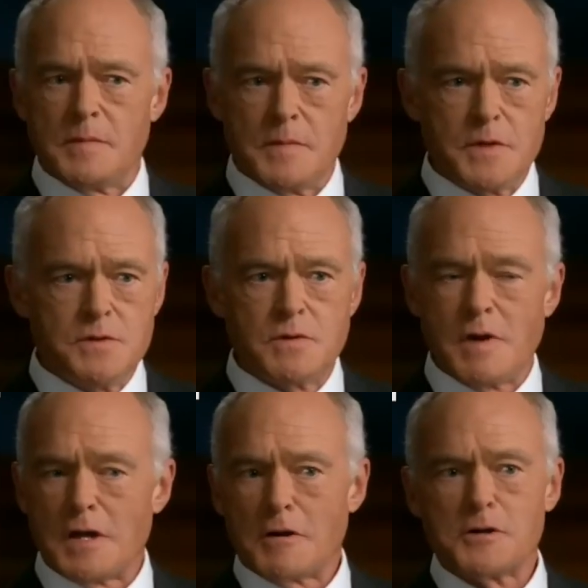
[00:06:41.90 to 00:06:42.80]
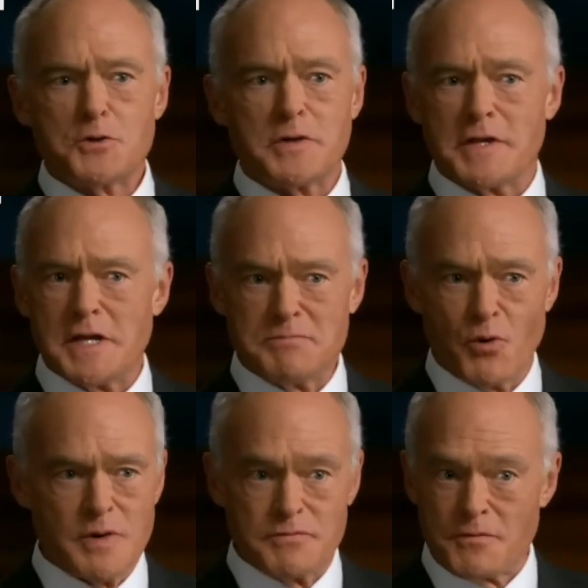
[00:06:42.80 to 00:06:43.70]
at all. You're not arguing that
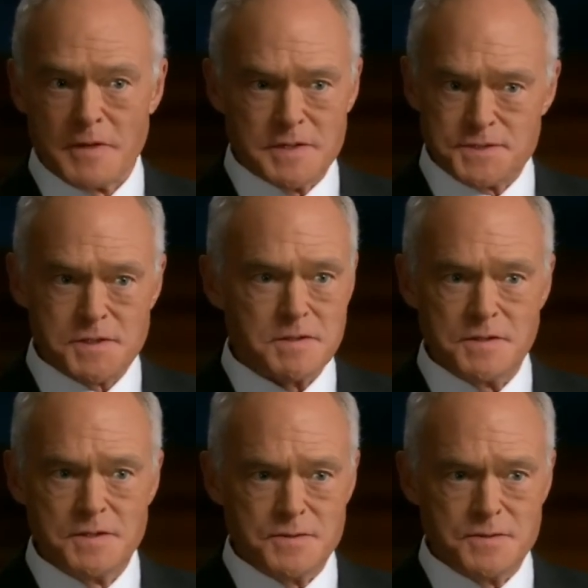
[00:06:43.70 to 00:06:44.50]
eight point three is good